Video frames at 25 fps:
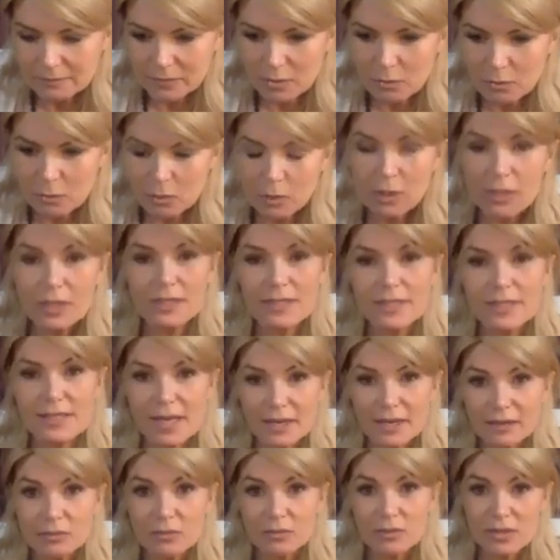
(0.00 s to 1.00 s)
more
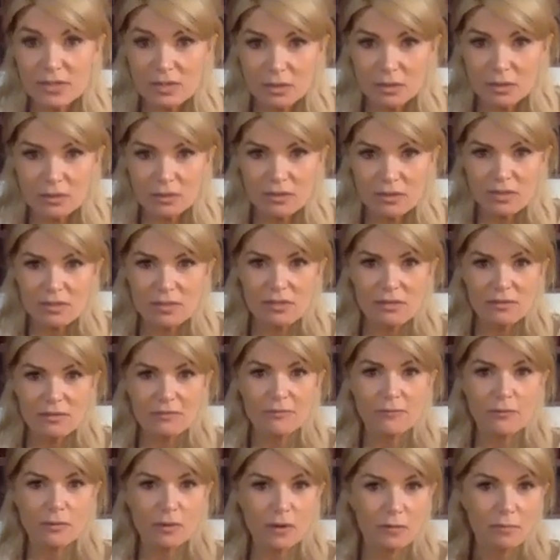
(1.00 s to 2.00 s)
exact results
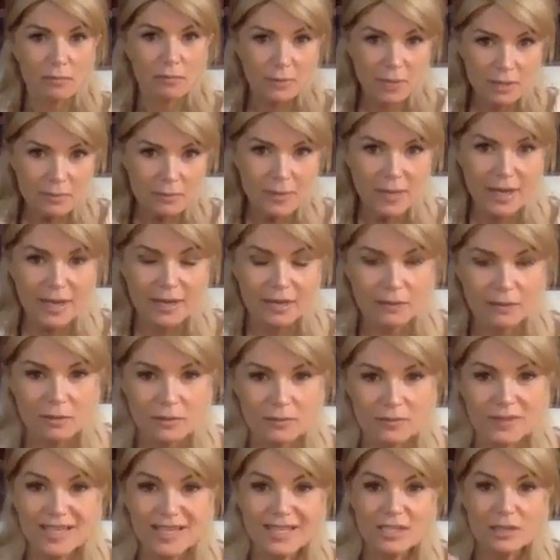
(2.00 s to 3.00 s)
for a blood
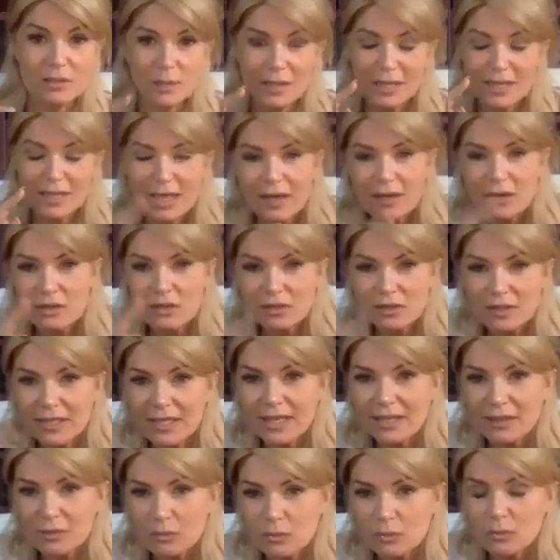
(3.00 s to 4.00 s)
panel than you can actually
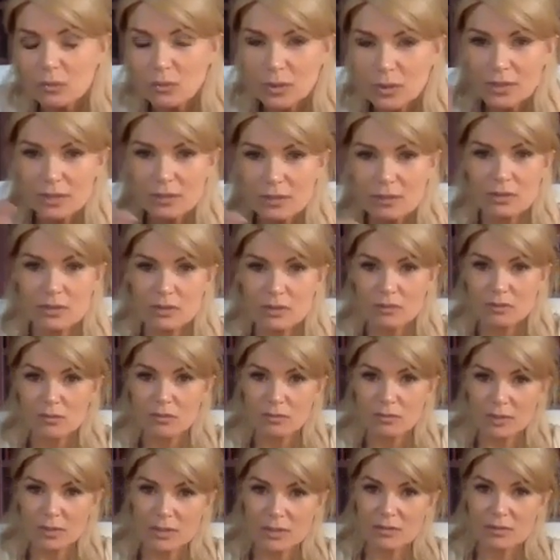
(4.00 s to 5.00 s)
get when
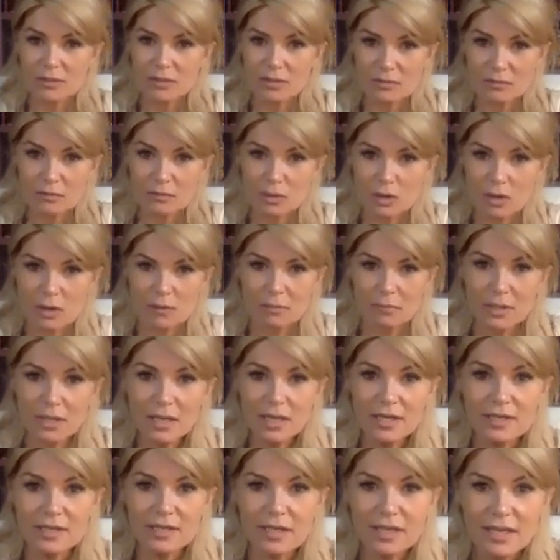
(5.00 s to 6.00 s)
you draw
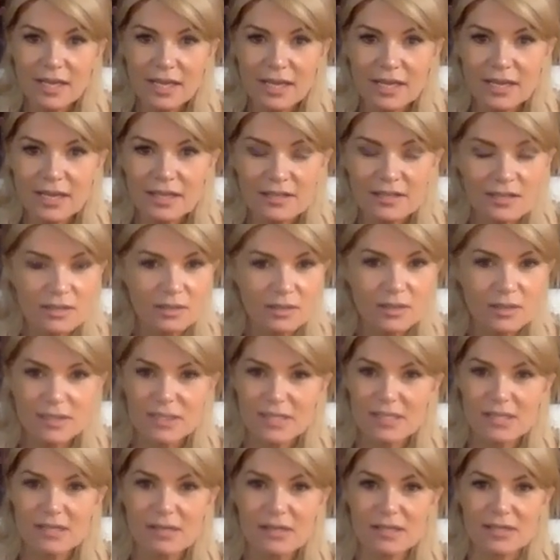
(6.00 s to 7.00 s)
blood. And
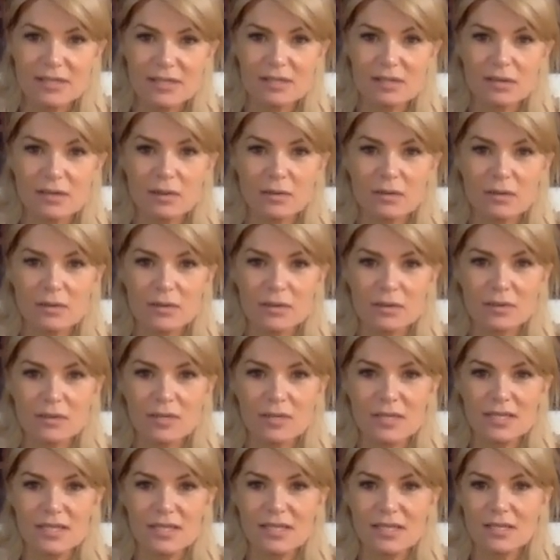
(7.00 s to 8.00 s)
it's so
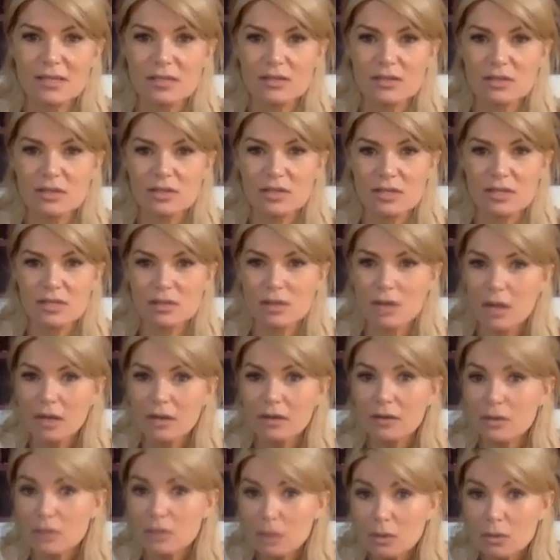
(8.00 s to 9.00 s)
these things are just
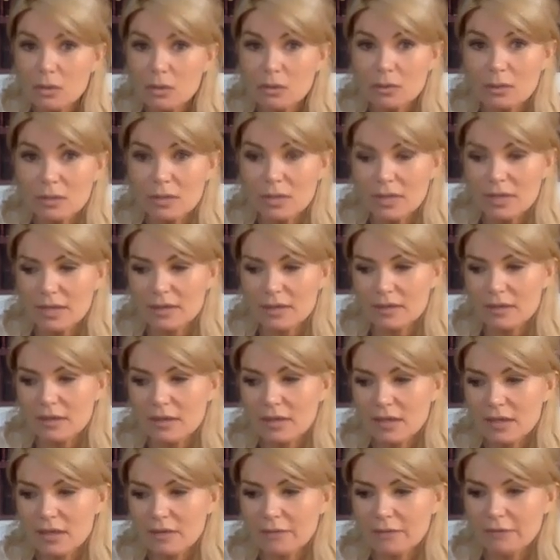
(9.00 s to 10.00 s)
not known. And
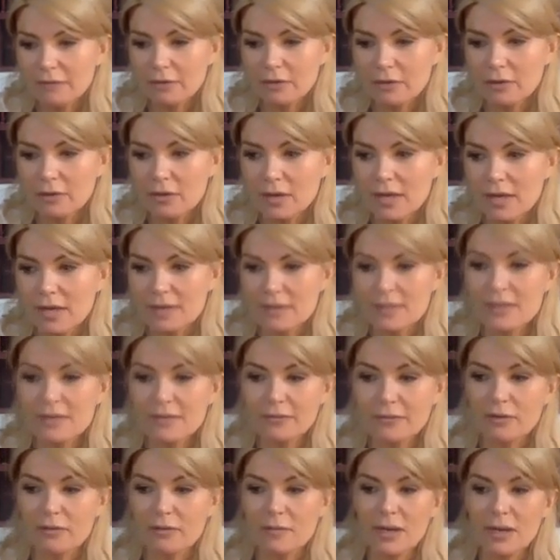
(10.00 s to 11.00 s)
I
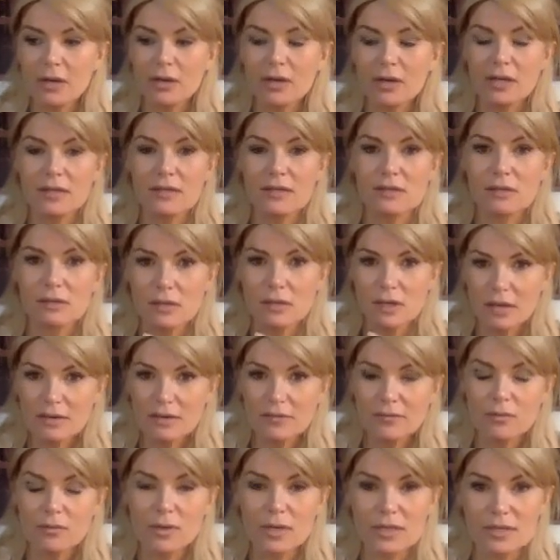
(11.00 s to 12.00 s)
think for Americans, a lot
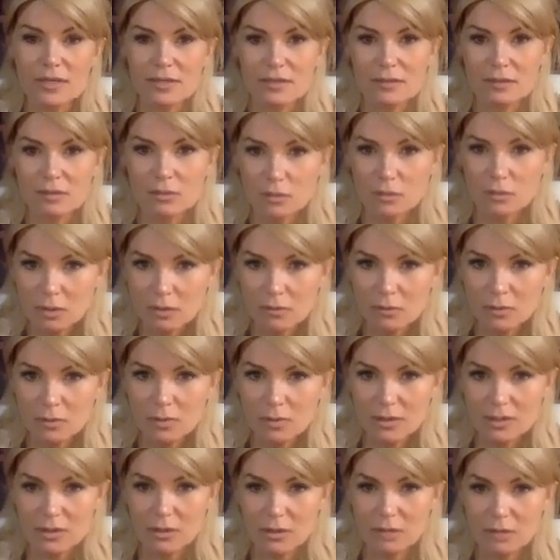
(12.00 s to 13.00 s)
of what is normal
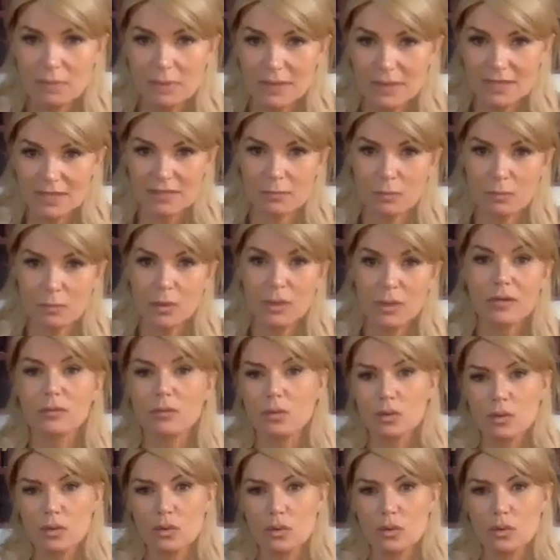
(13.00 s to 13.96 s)
in Europe at this point,